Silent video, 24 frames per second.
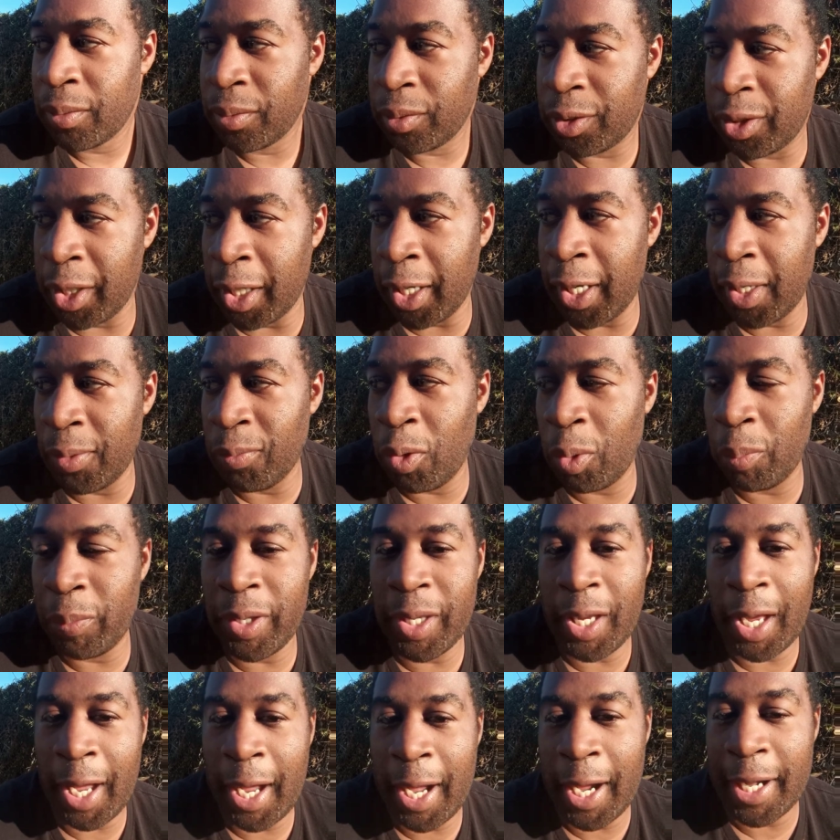Then when
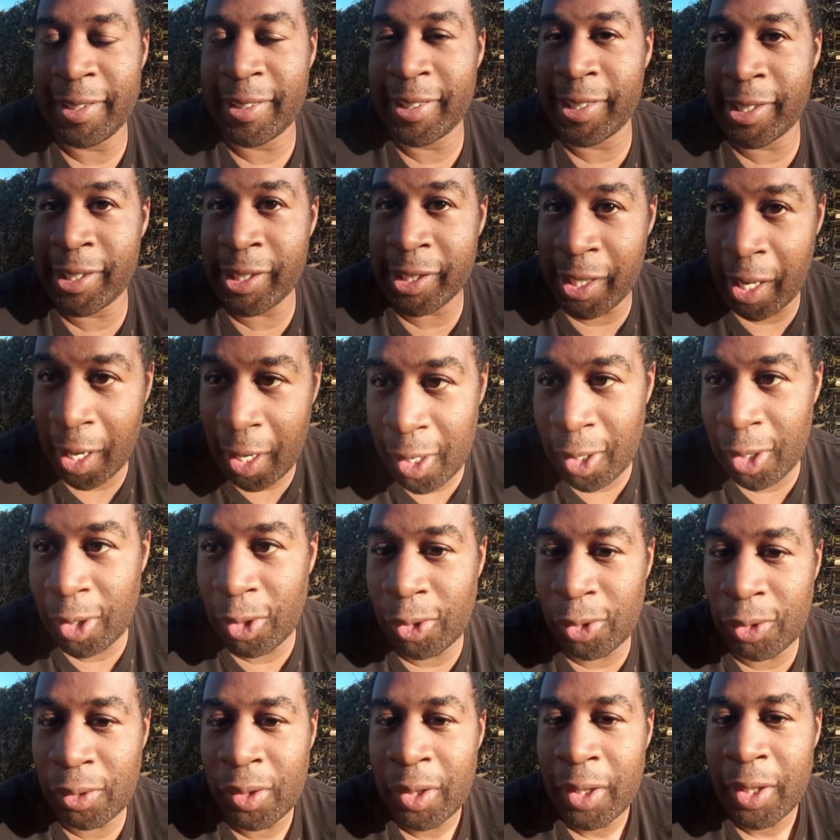we had
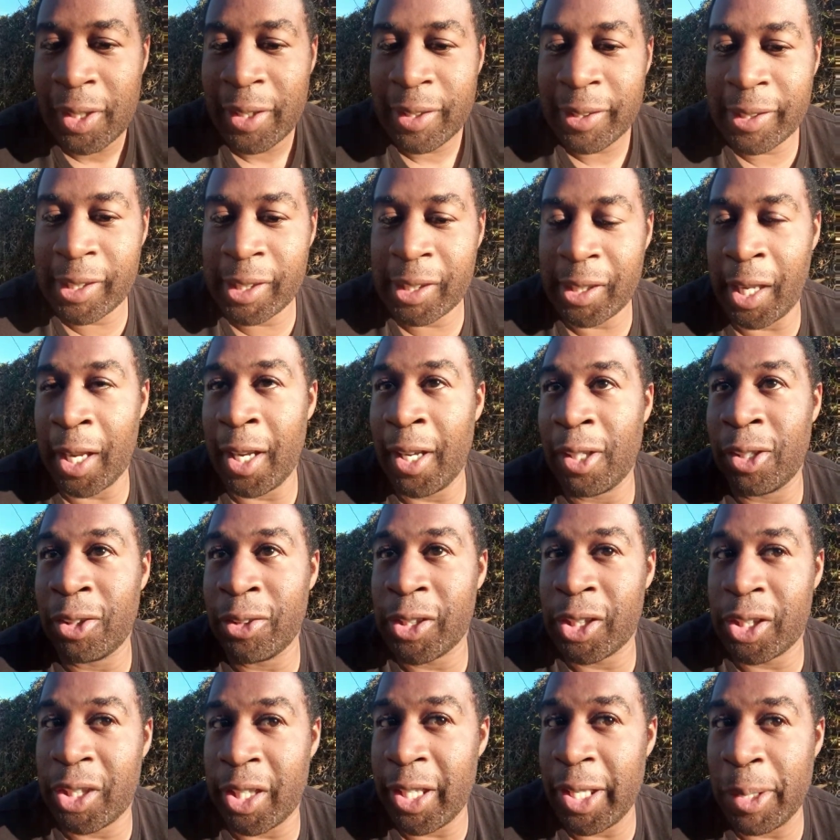
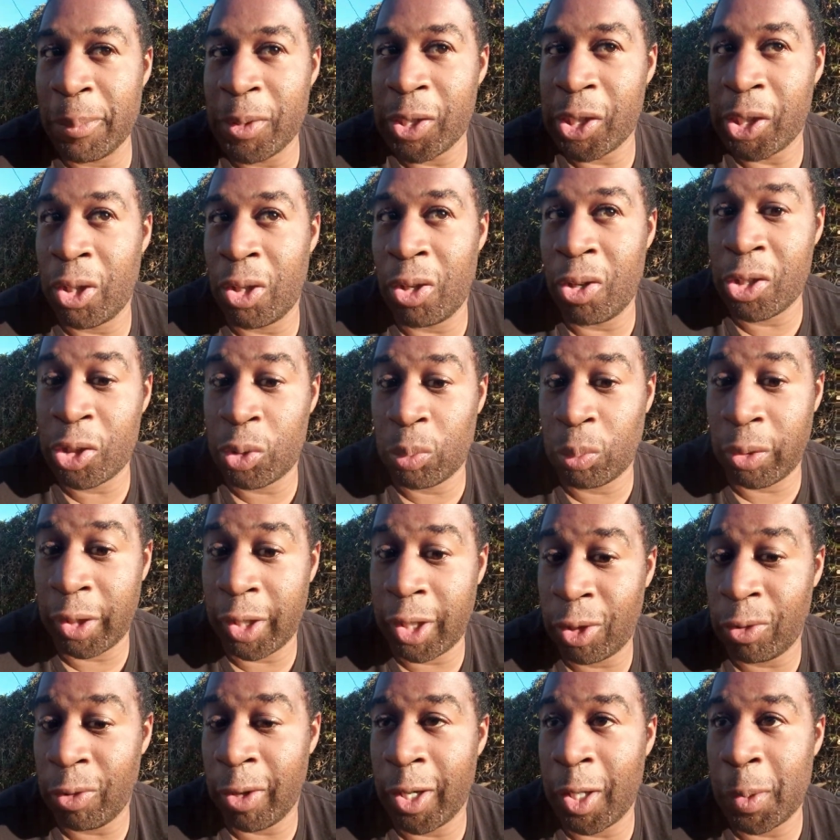Cell's theme songs were
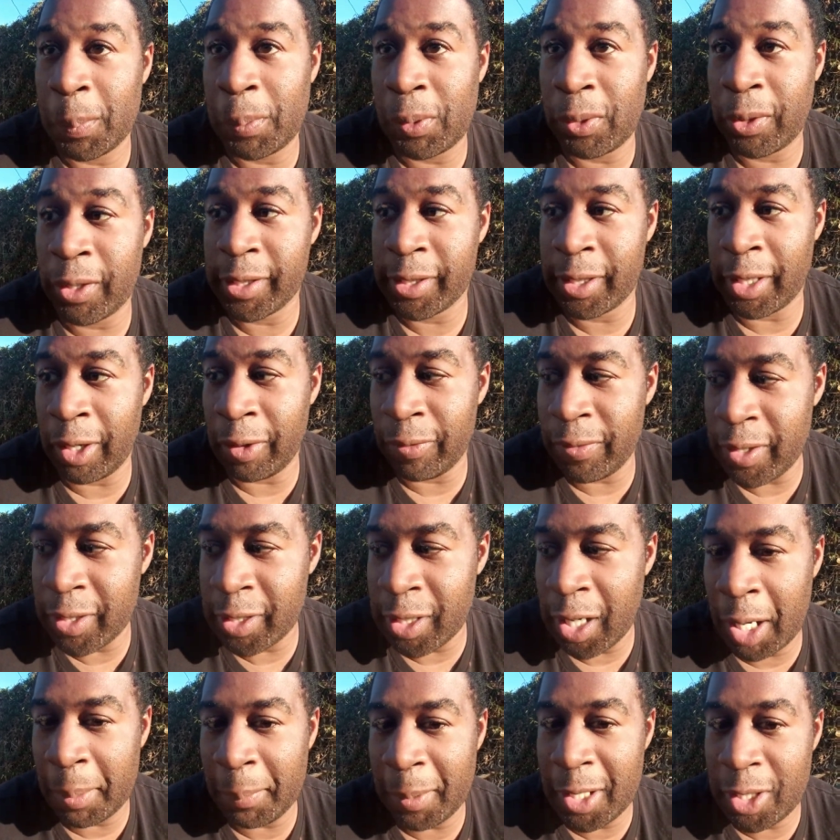incredible, because every
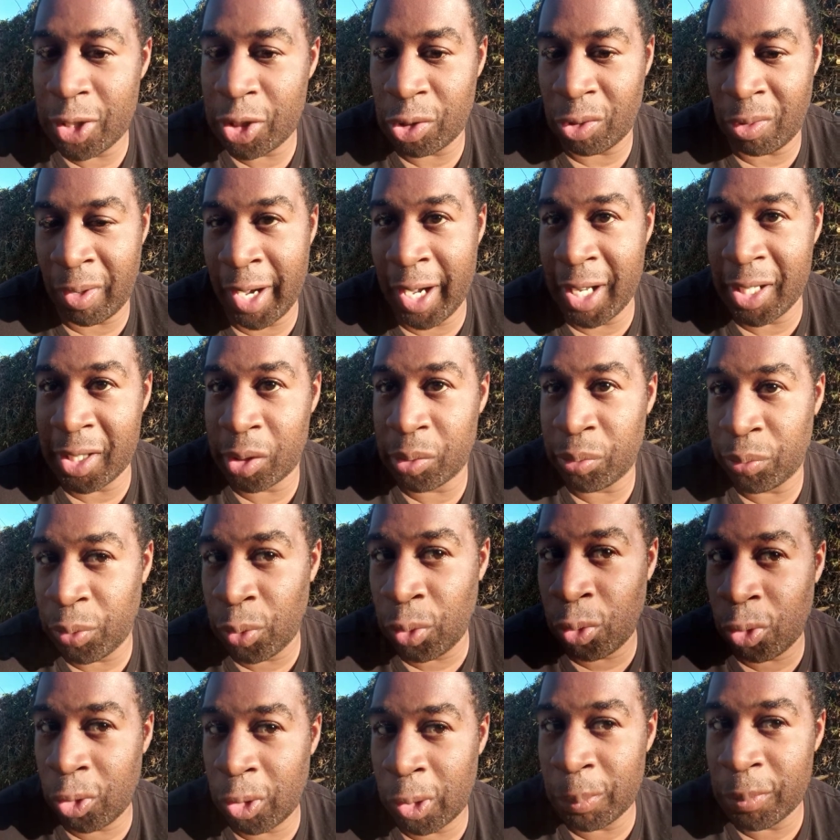time he
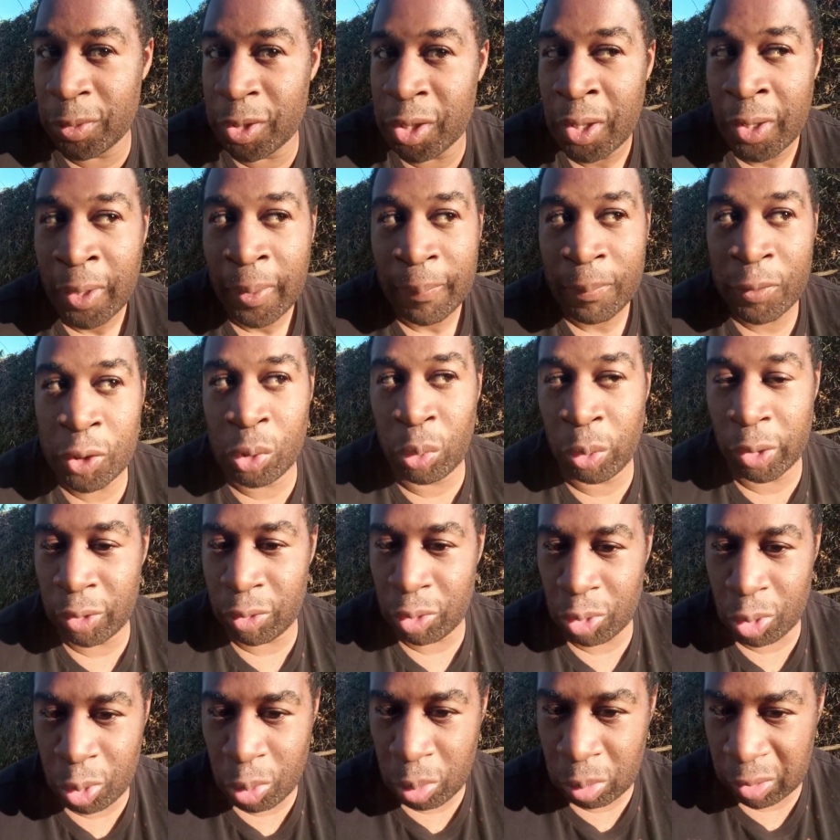transformed to a
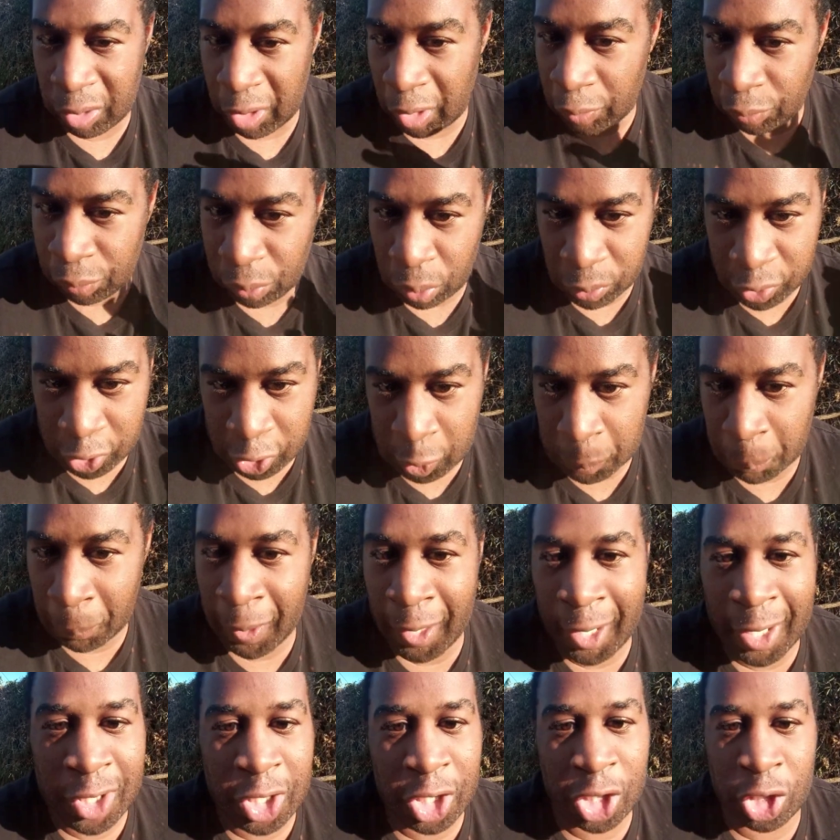new level of
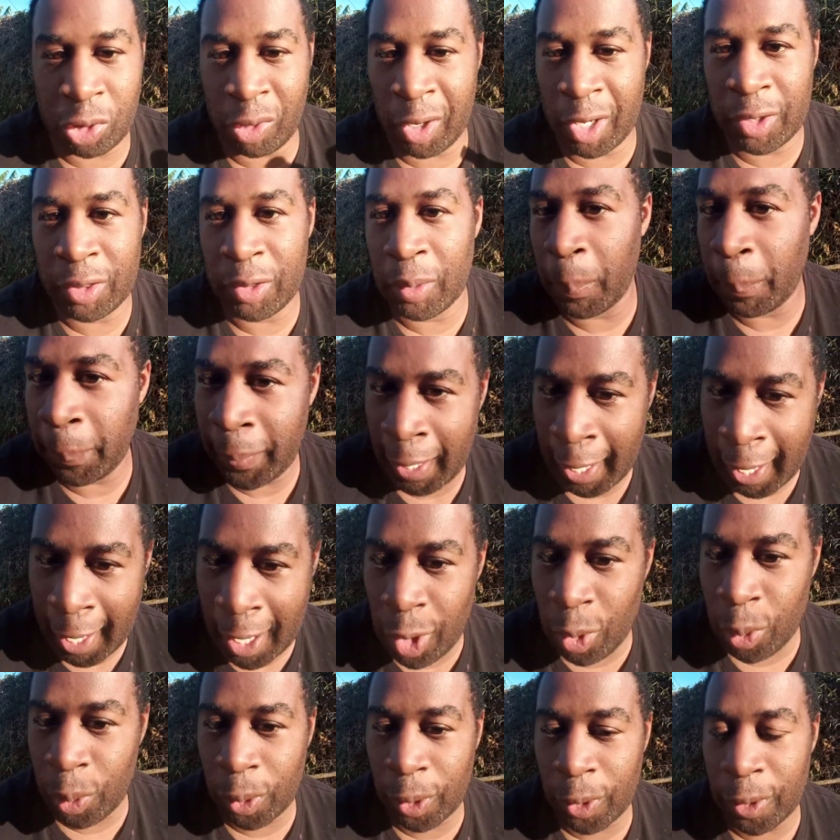speed, strength, and
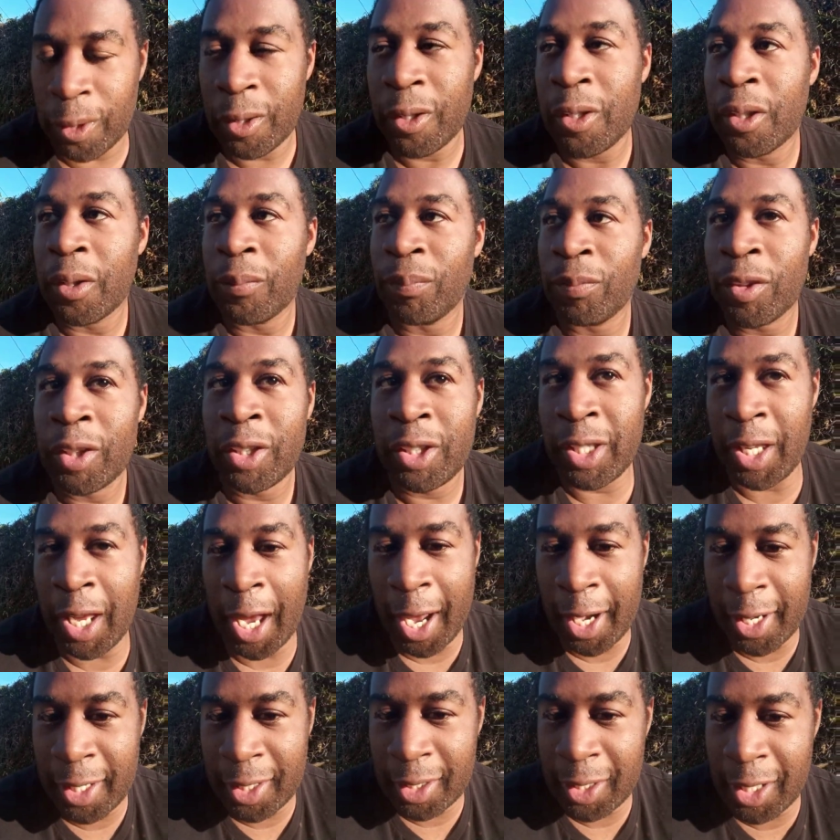power, he
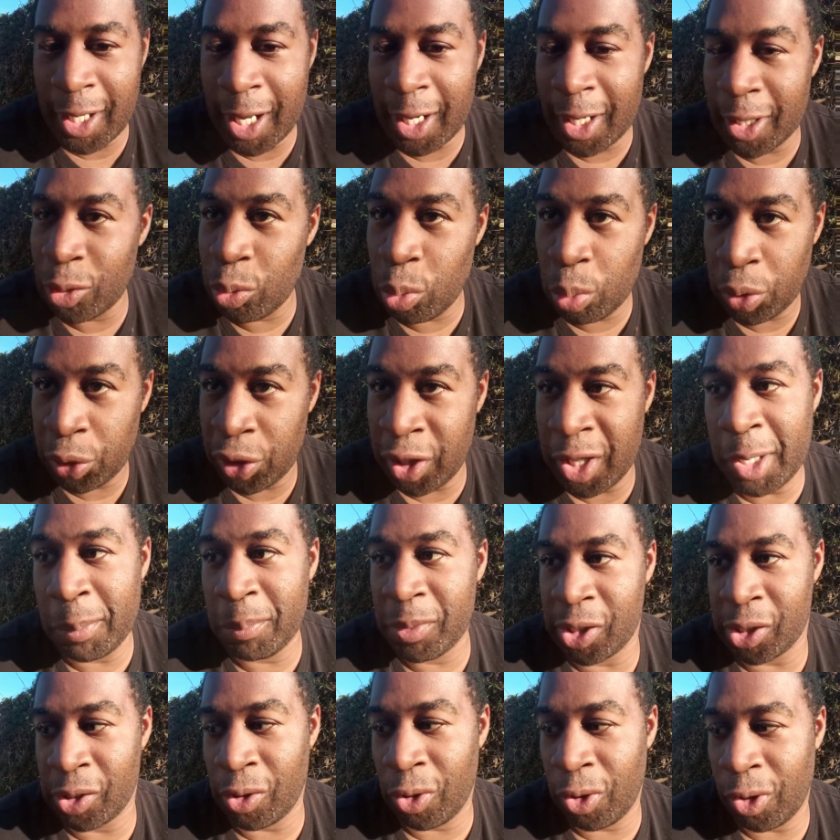had a new theme
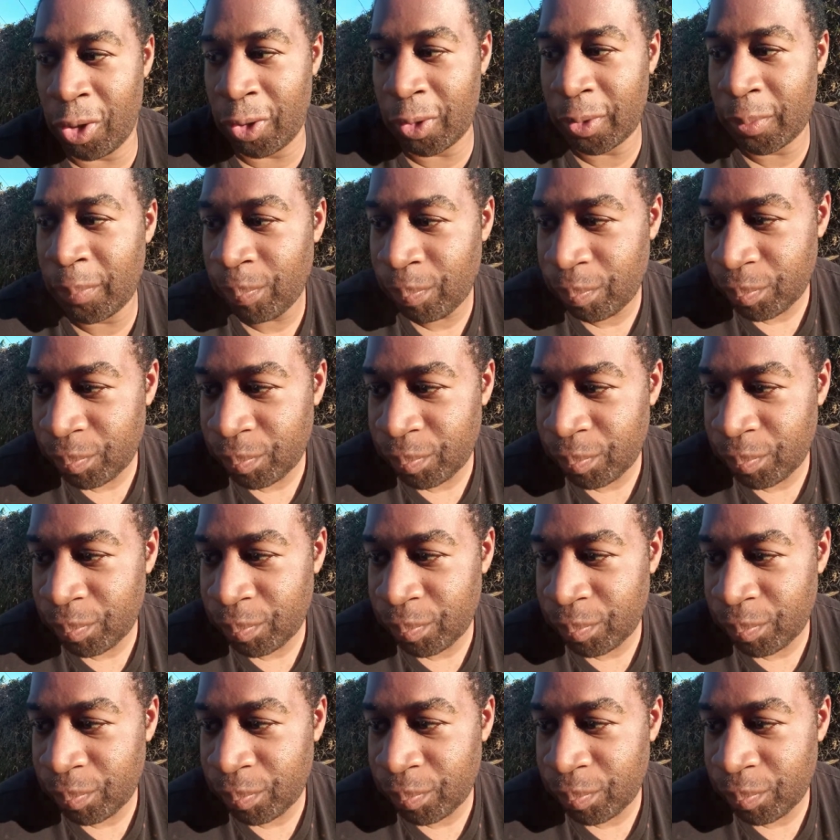song.